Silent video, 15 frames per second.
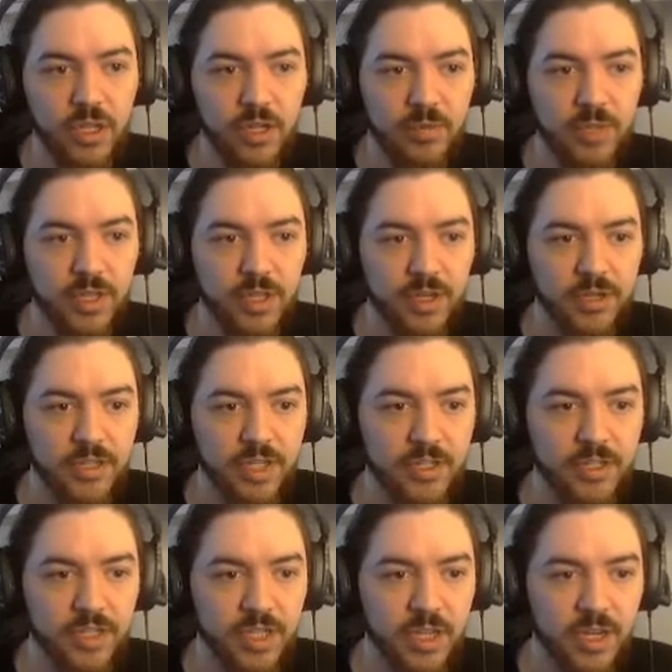but there's
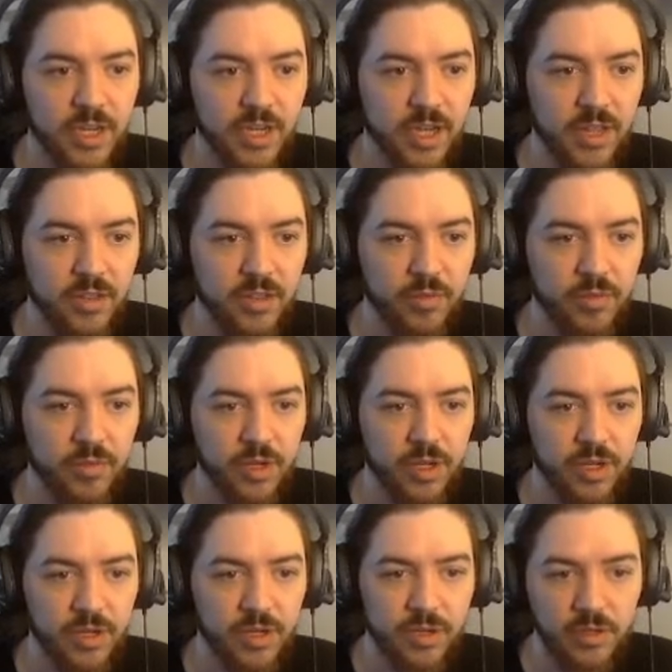actually another
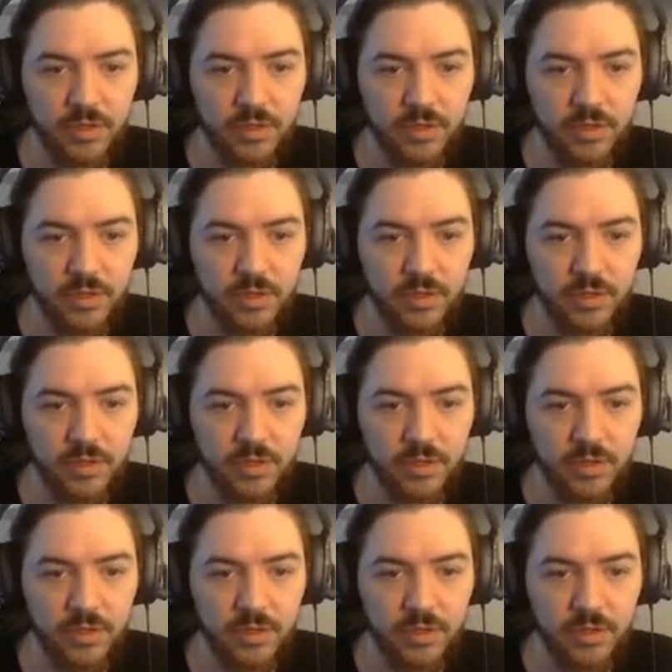one